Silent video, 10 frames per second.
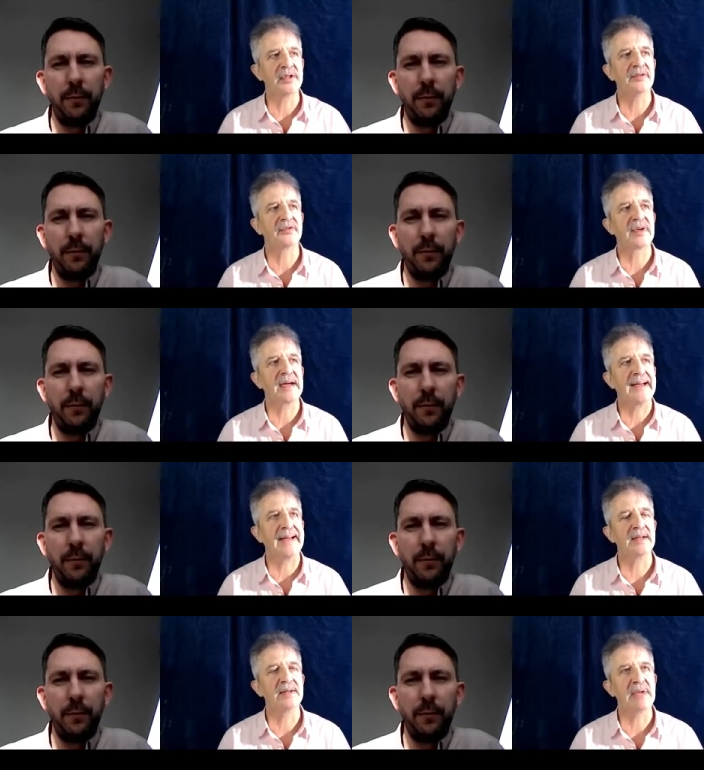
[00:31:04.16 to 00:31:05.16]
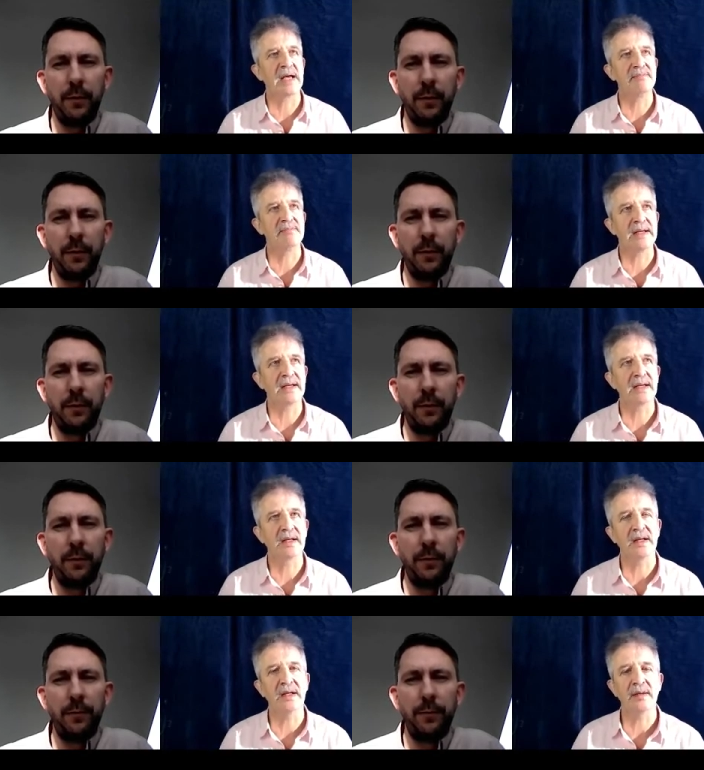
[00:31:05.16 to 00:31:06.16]
Speaker 1: yeah. and and
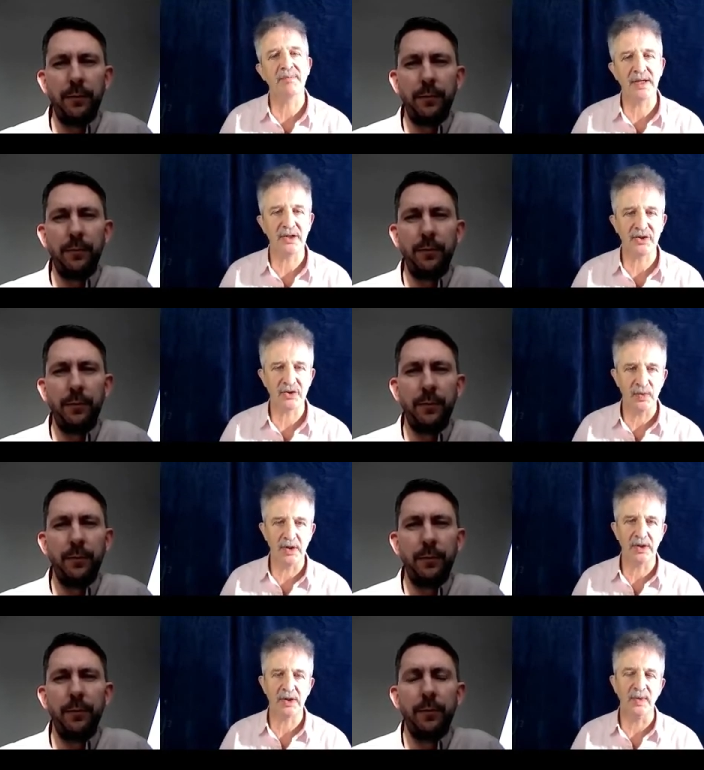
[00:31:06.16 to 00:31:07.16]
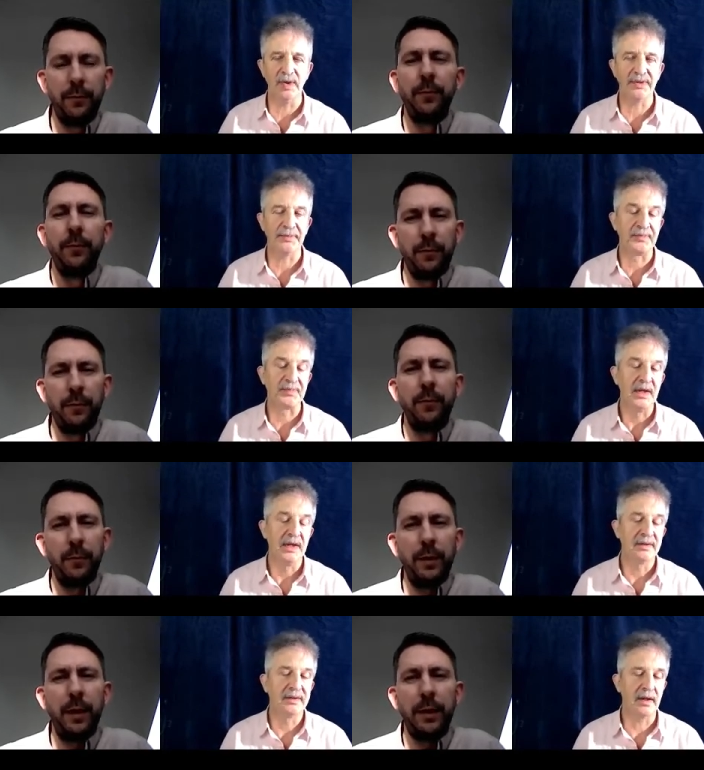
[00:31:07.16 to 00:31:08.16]
making it a pleasure to work with.
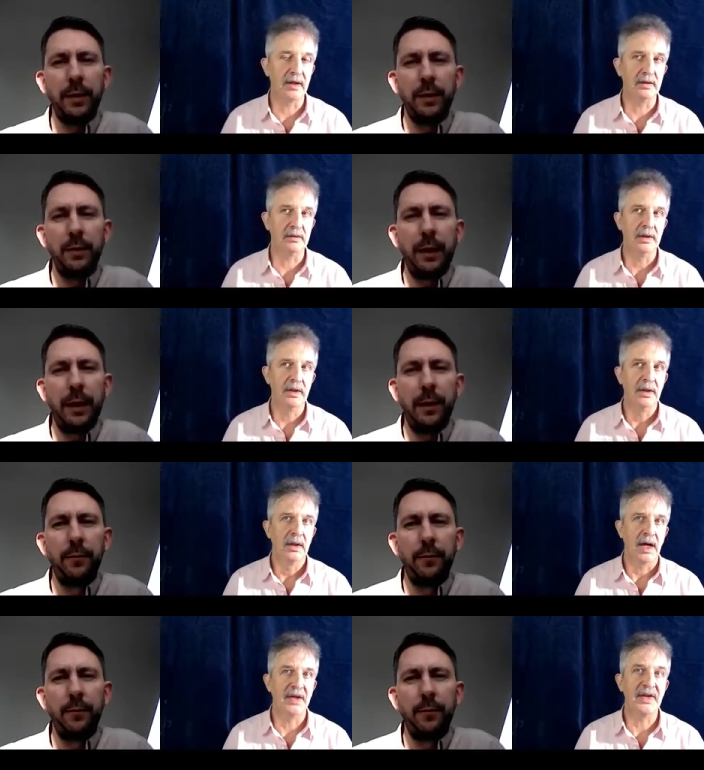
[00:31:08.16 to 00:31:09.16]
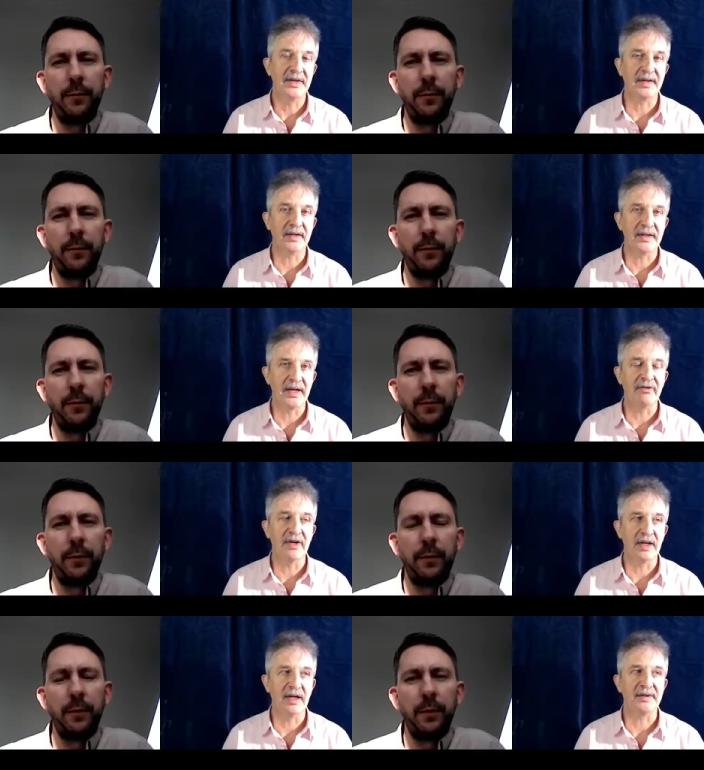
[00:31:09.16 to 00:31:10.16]
Speaker 2: Yes, um, yeah.
Speaker 1: And then suddenly they
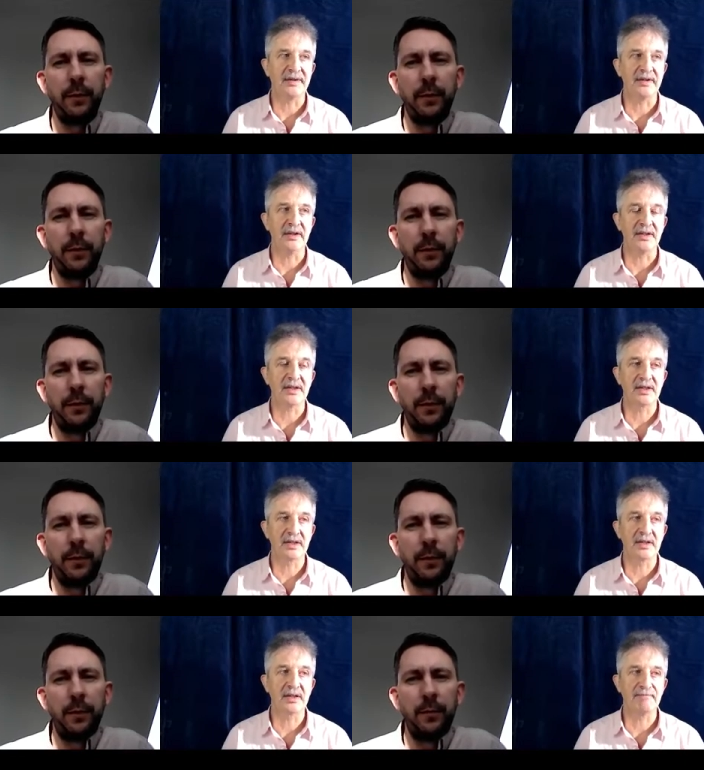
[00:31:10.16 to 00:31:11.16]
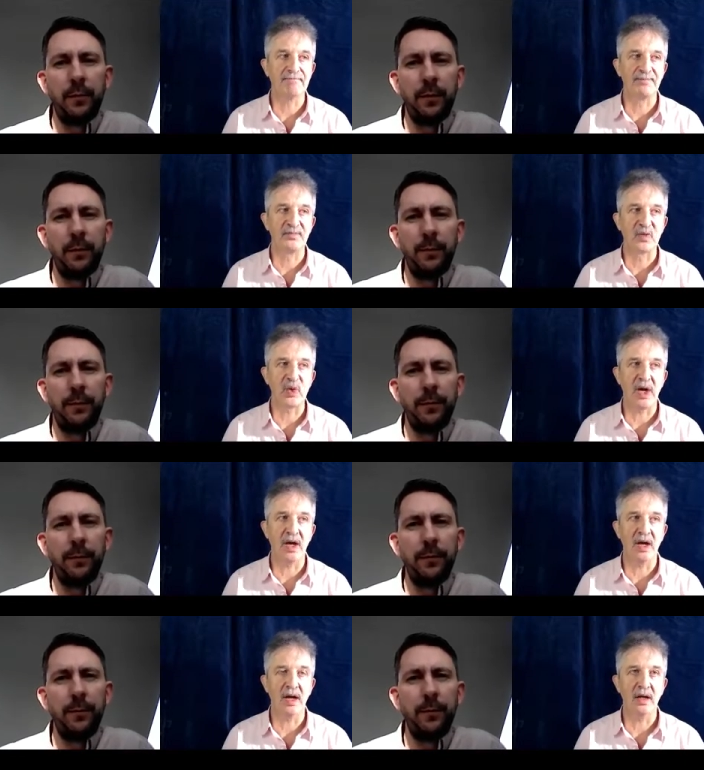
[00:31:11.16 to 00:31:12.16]
realise that,
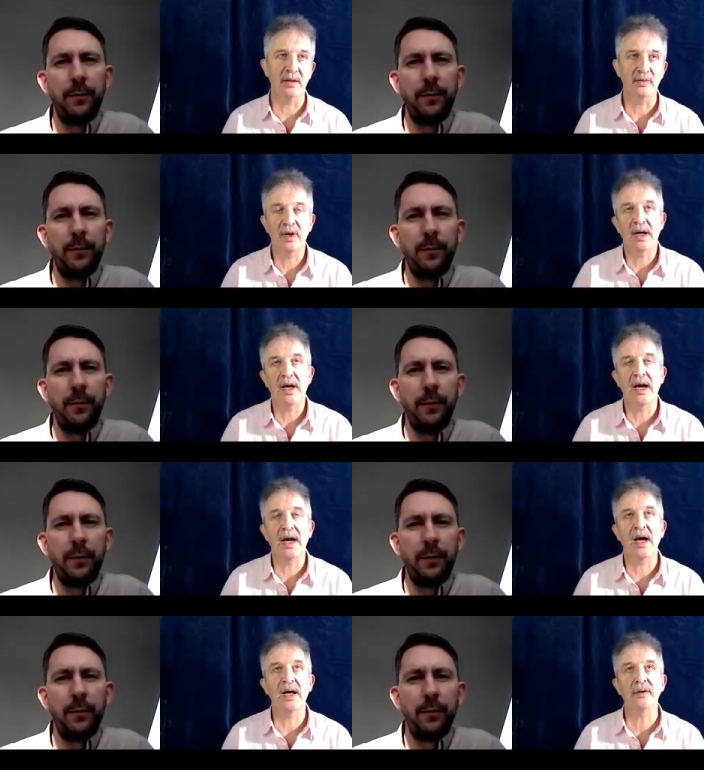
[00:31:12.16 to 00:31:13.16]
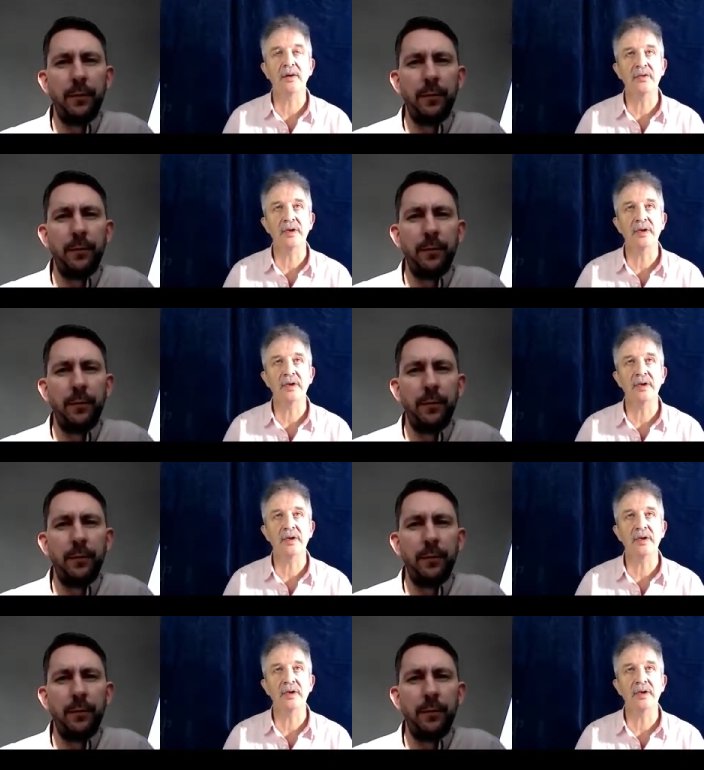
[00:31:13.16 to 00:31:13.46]
uh, as often